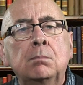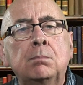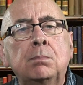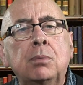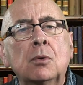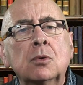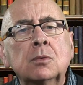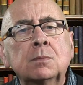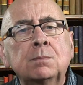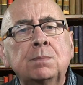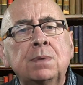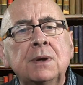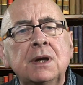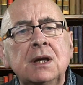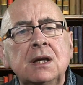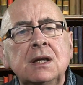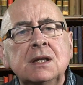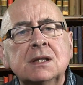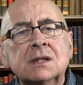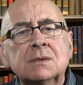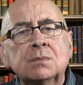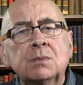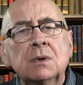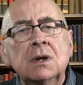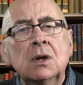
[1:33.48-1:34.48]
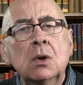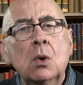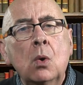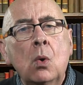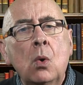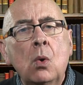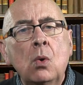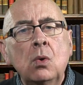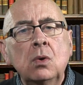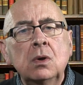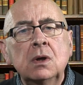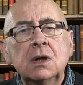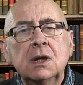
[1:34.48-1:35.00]
But peace will
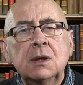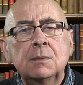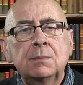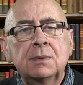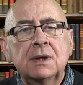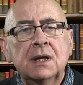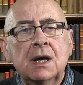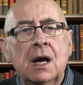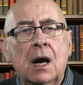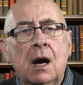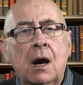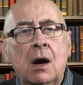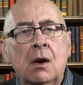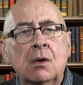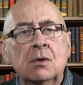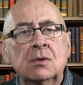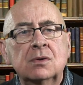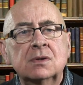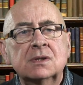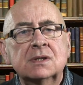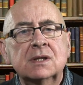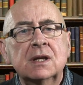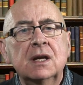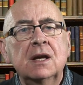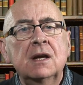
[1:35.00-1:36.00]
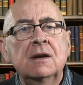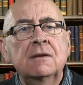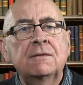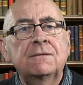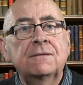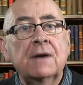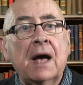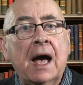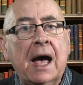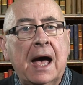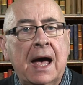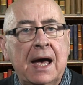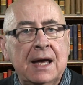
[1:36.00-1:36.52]
only be ours if,
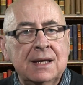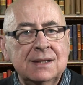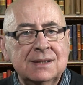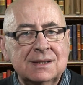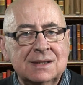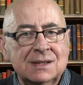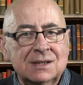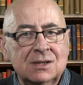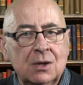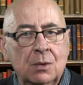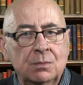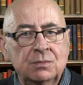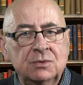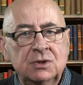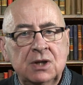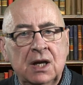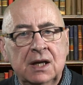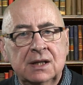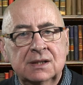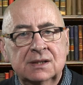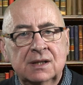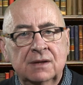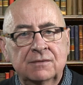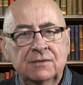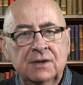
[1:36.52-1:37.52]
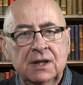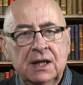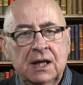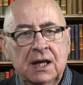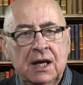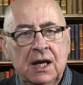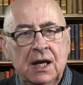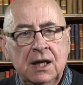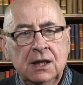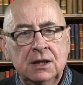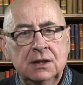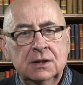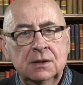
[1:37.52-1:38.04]
as subjects of the
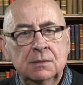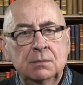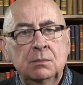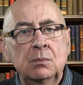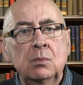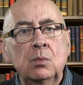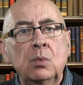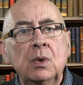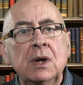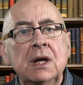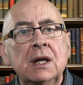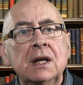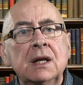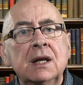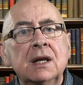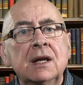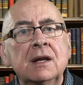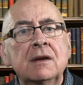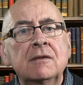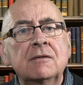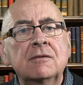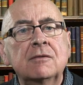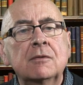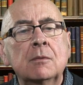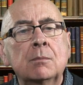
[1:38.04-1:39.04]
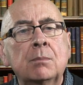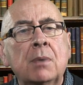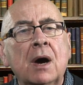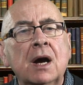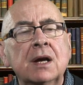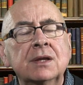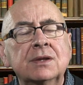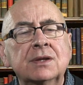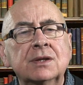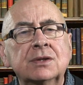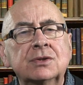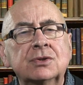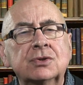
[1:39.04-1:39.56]
kingdom, we live
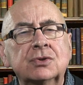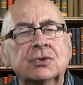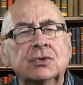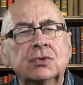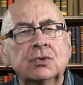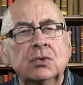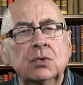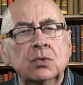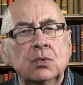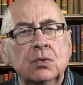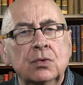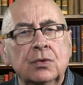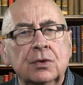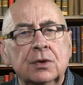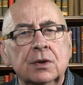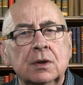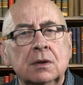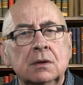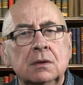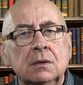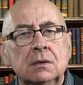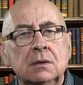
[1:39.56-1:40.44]
by the truth.